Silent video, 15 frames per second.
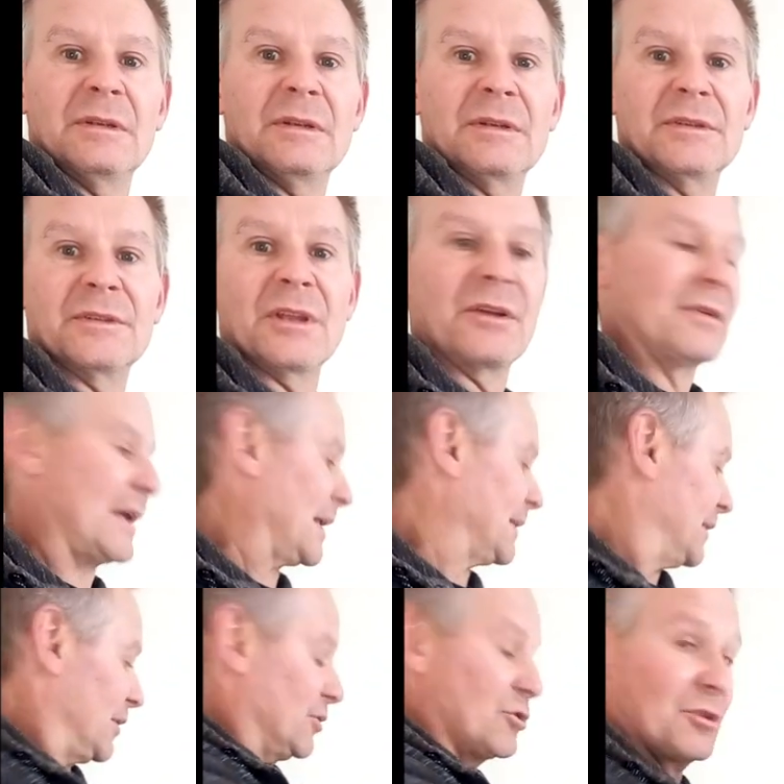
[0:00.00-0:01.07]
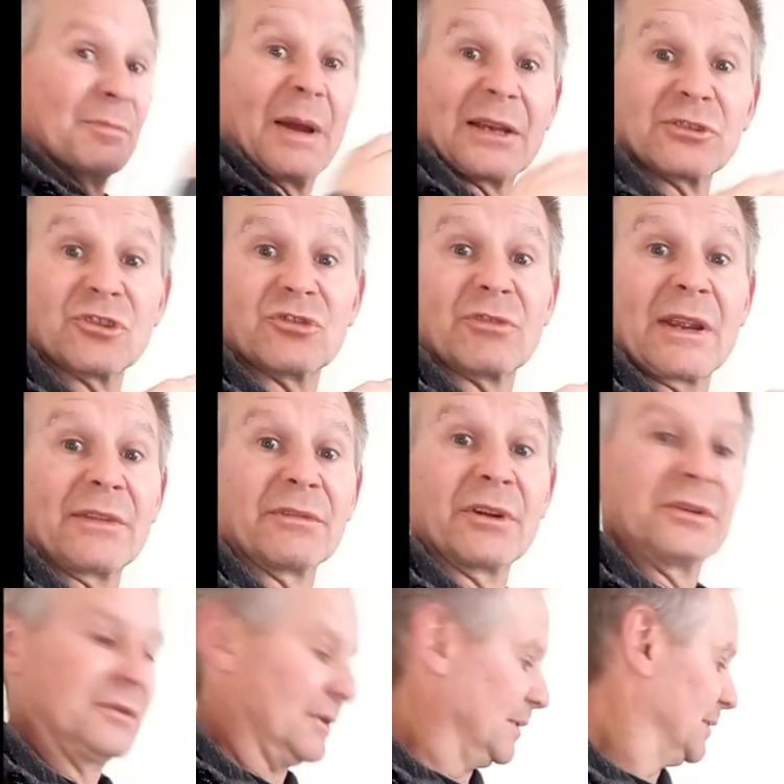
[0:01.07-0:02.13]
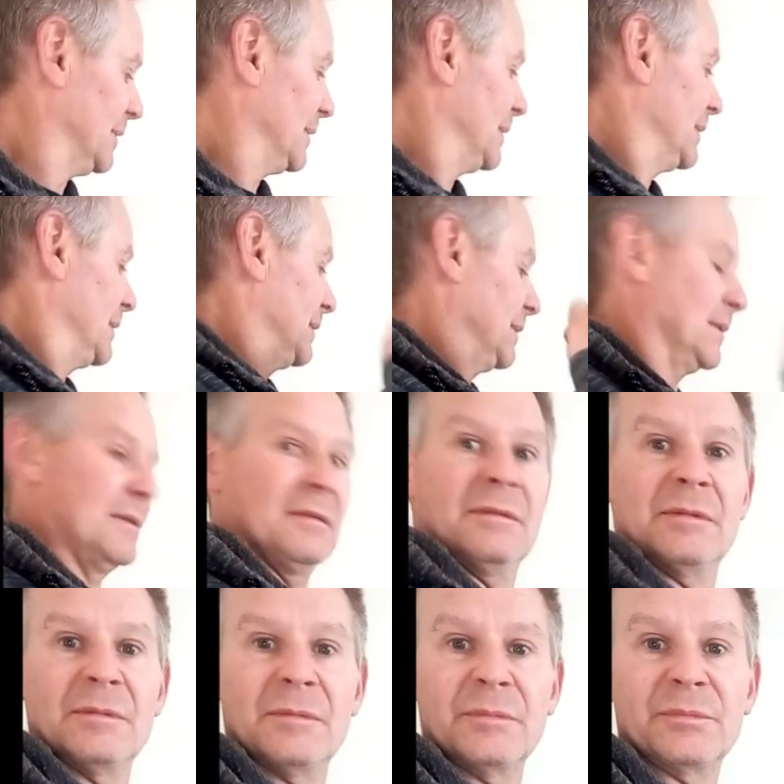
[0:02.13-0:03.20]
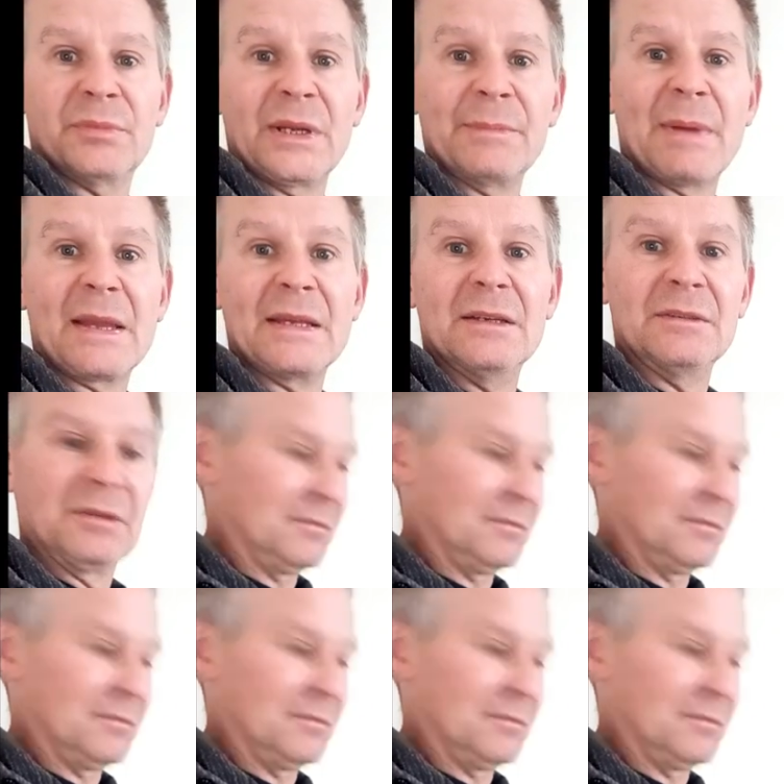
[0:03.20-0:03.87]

There's no, and you can just pass it straight through. Pre-baited,